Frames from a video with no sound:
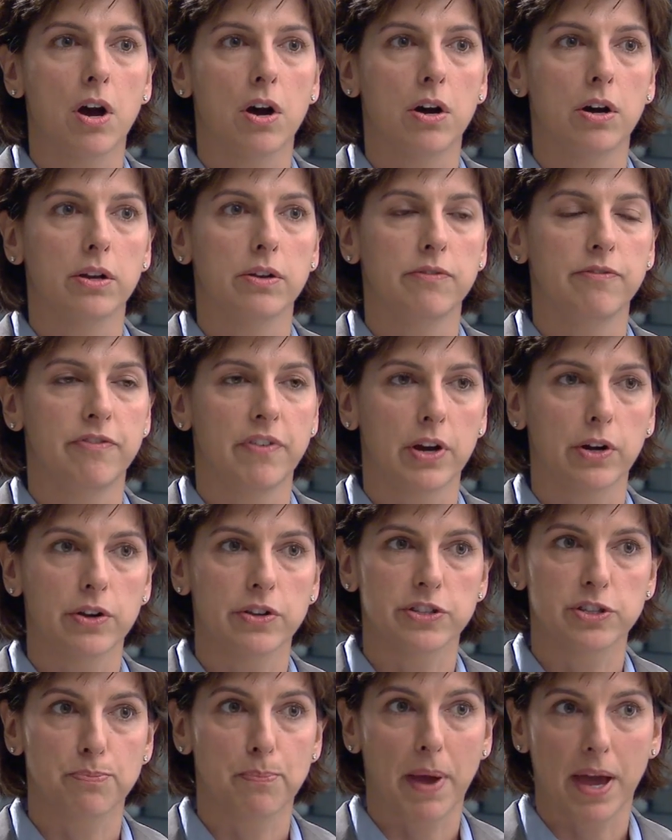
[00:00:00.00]
on
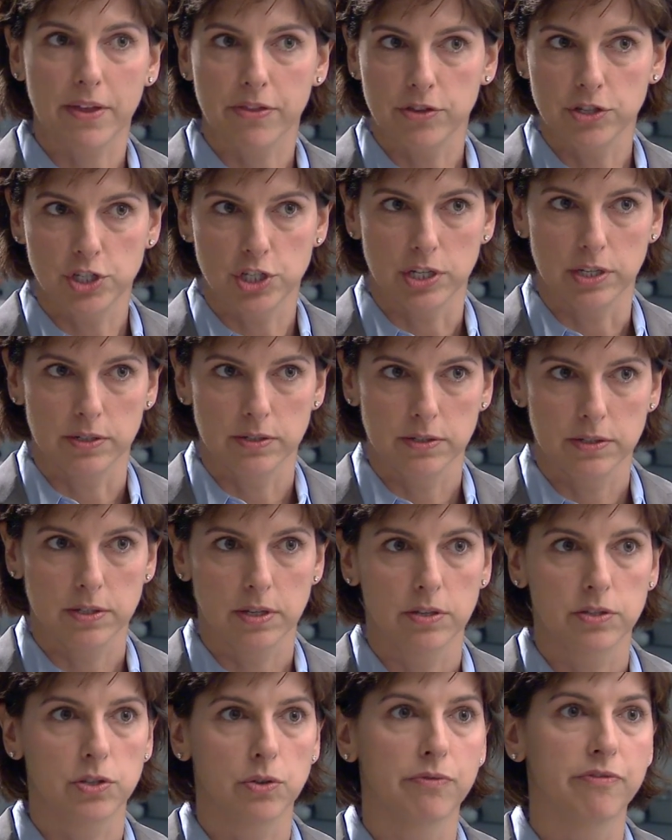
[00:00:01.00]
various pathogens,
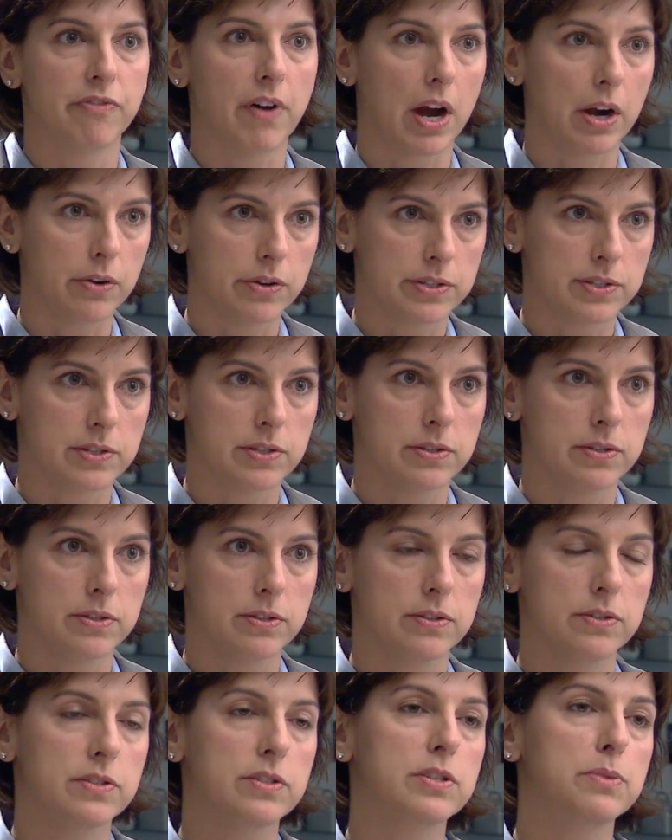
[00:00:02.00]
so
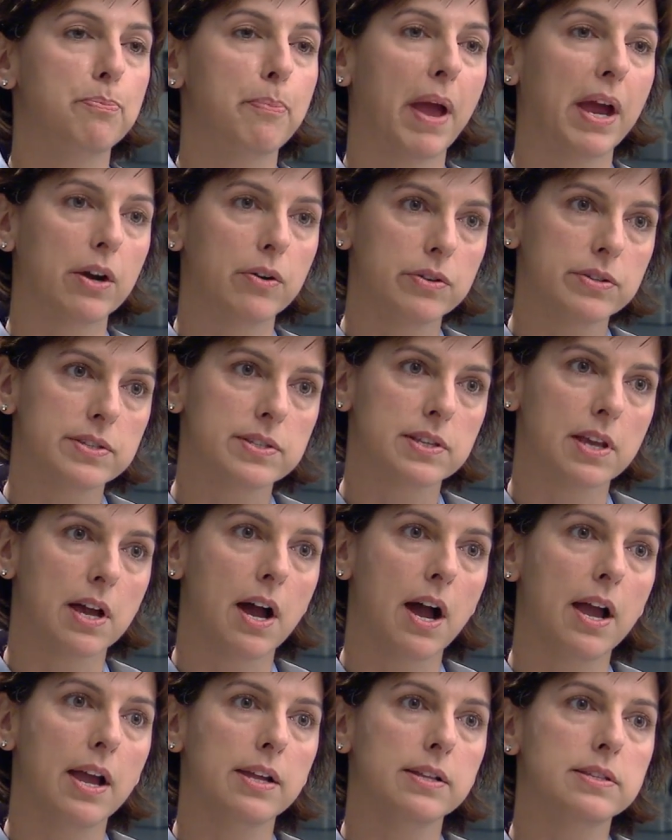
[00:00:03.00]
viruses,
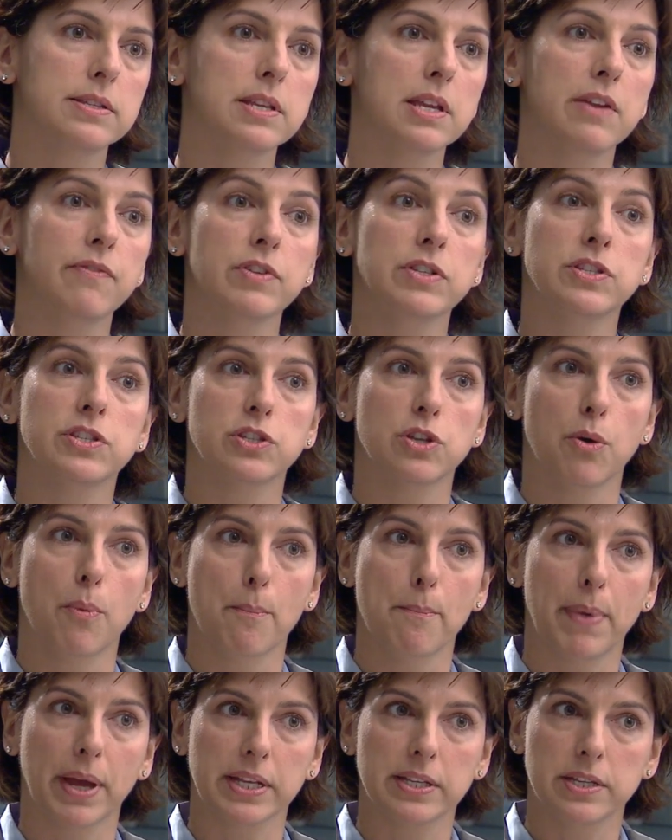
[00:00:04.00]
parasites, even
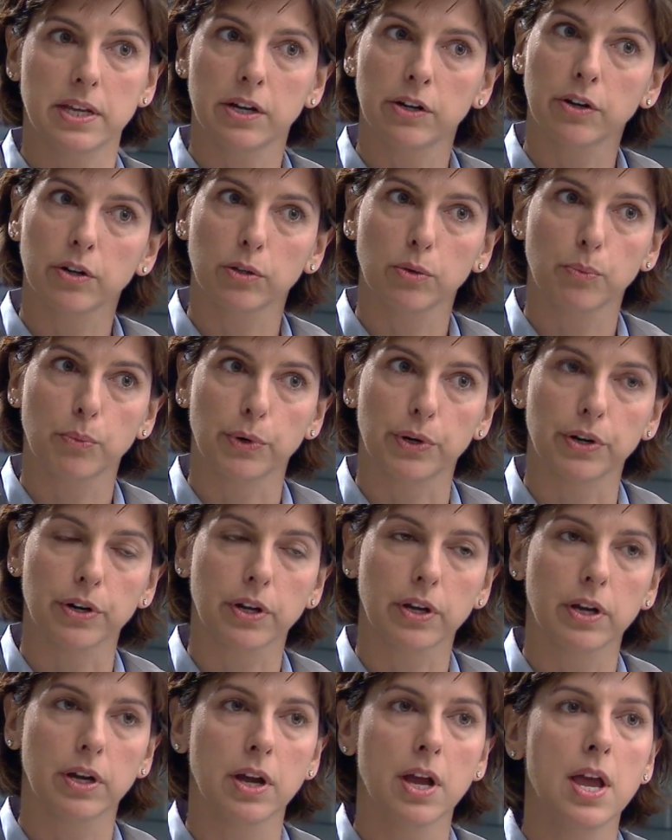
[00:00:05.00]
some bacterial work,
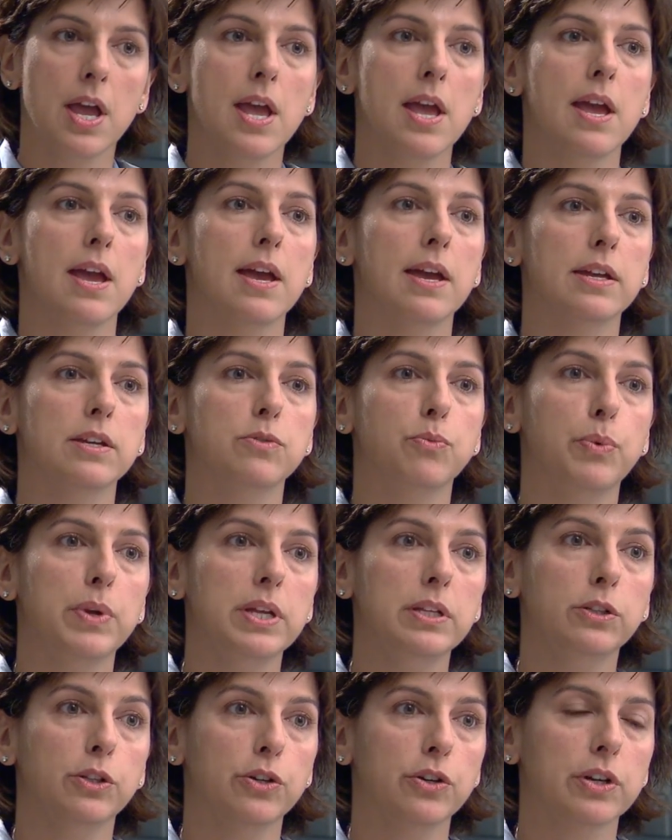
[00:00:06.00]
and
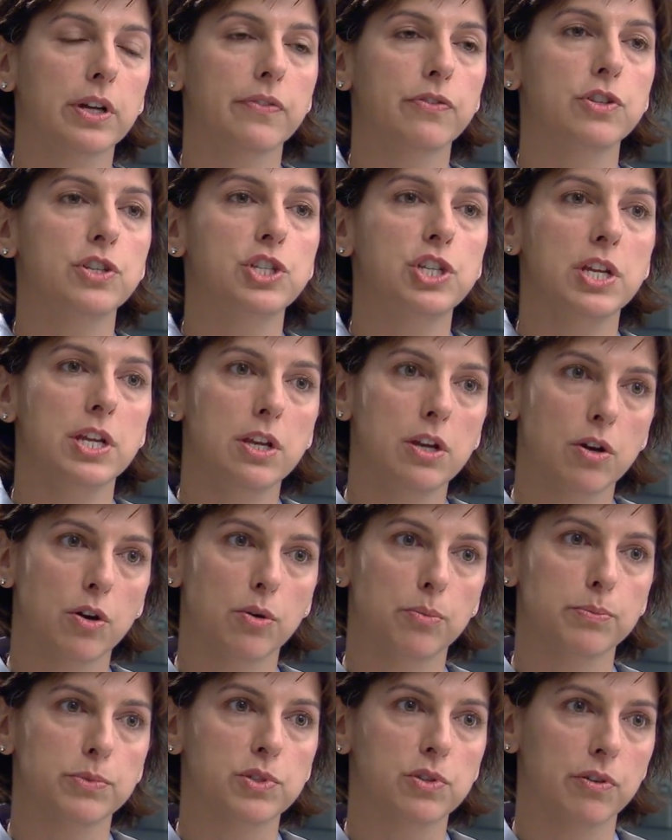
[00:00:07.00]
we look at the
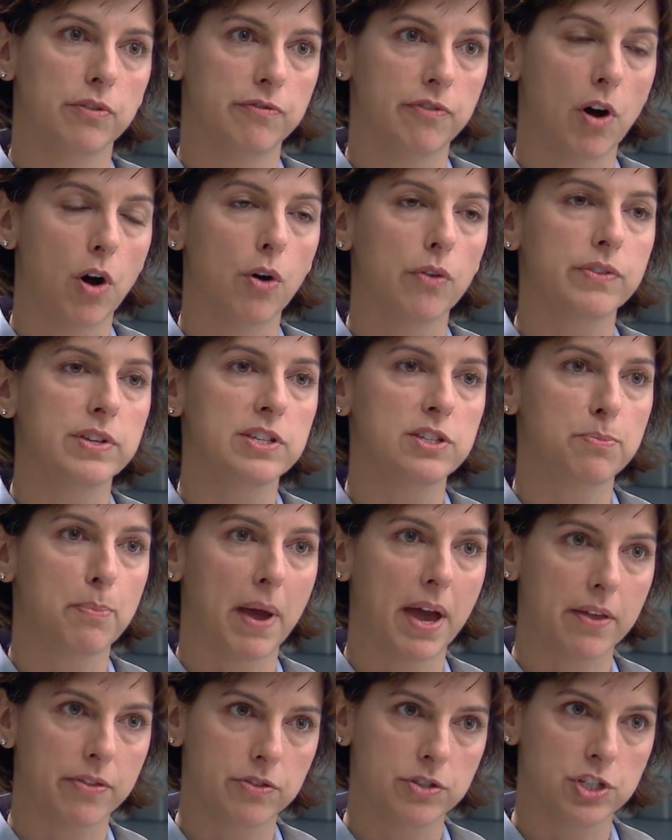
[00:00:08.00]
genomes of all these
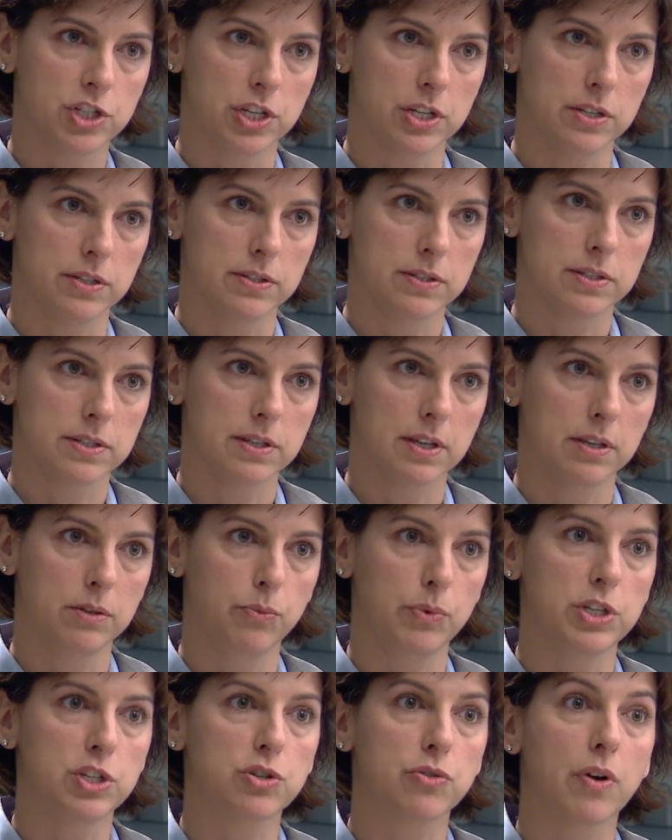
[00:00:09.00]
pathogens
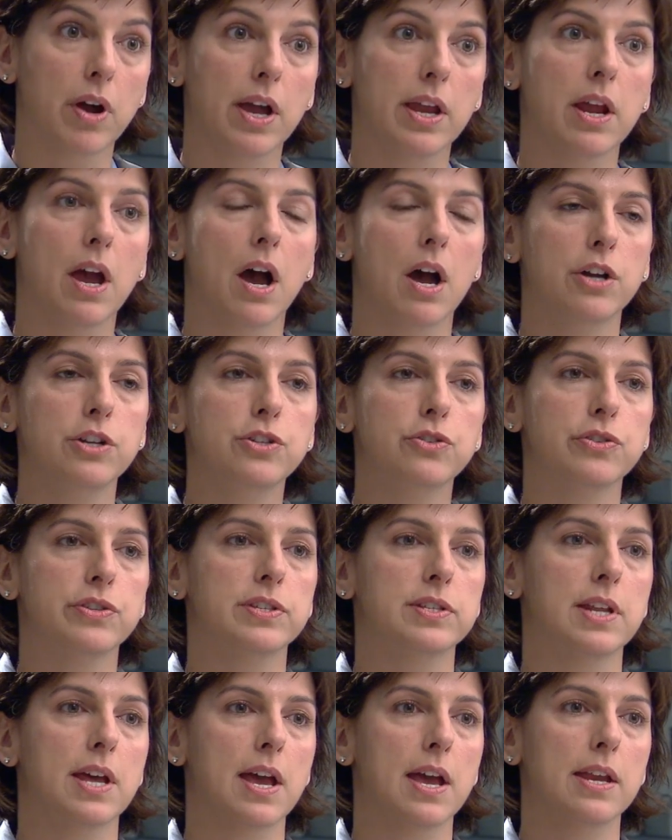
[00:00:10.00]
and we try to
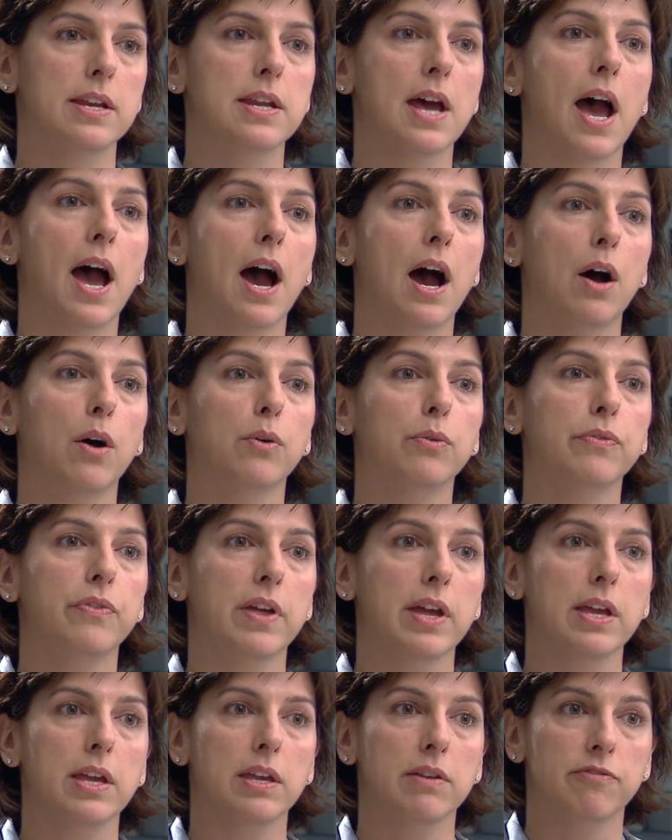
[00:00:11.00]
understand how
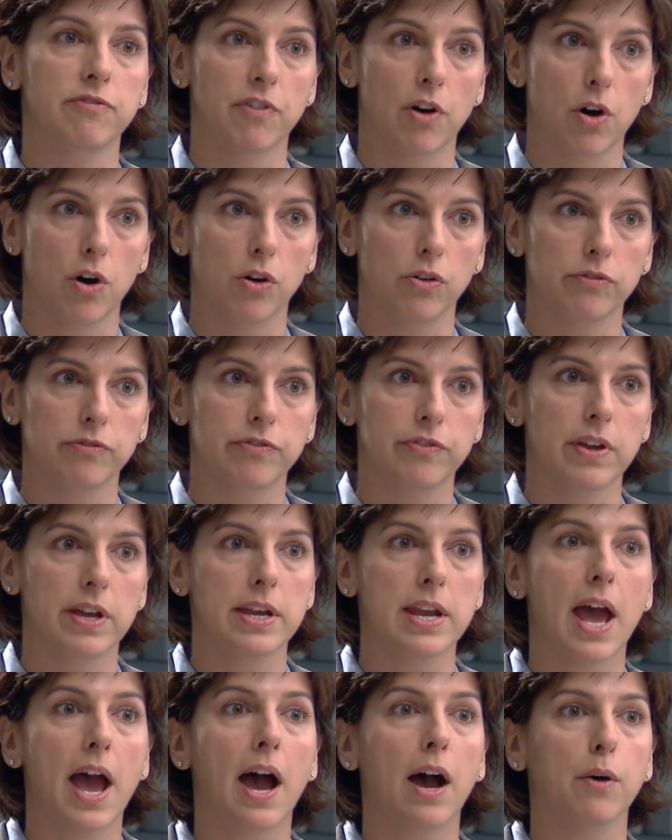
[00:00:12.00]
they evolve
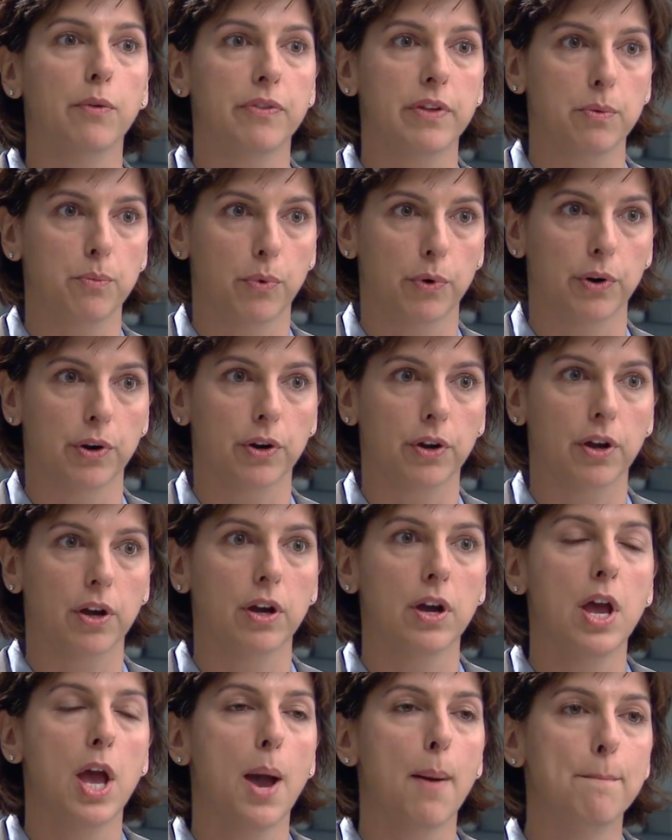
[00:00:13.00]
and how they
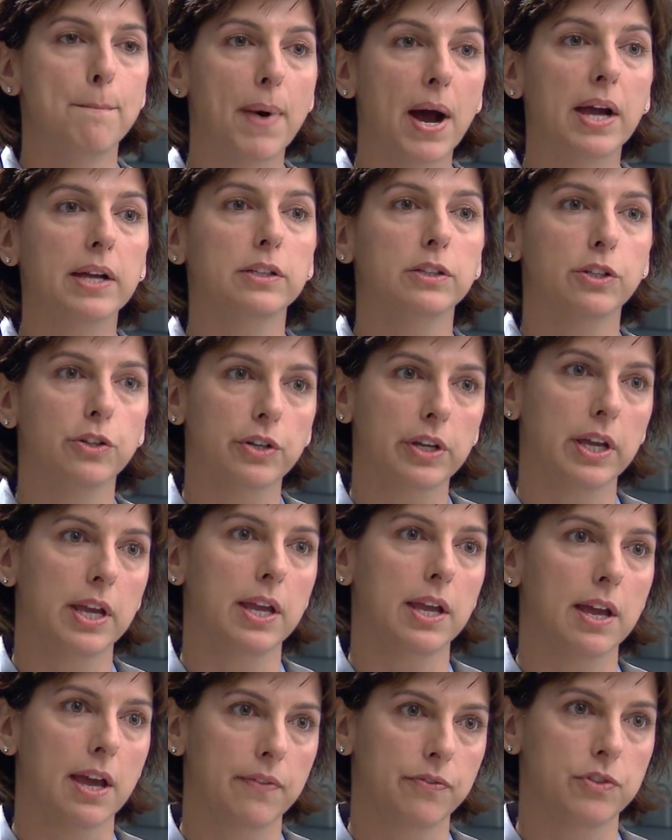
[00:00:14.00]
work by
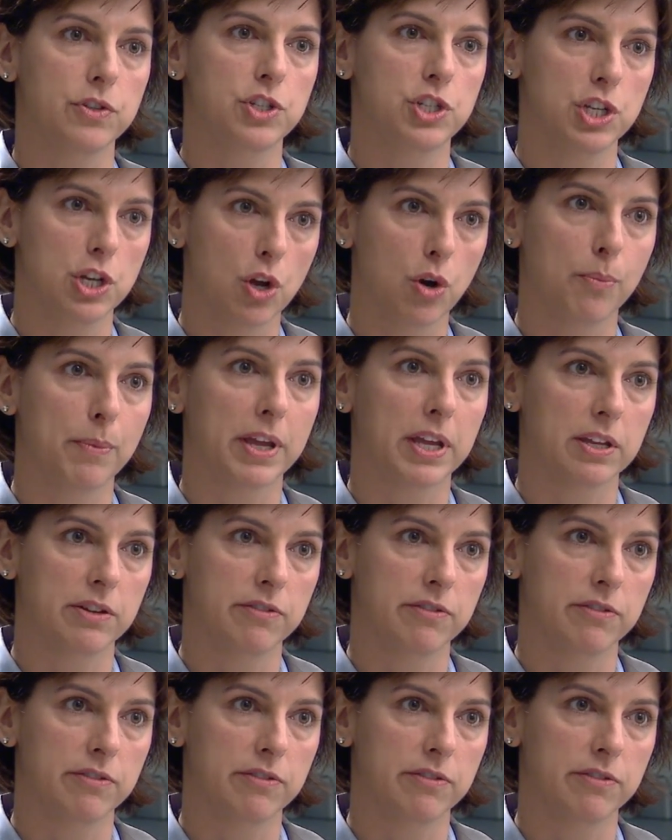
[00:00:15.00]
looking at the genomic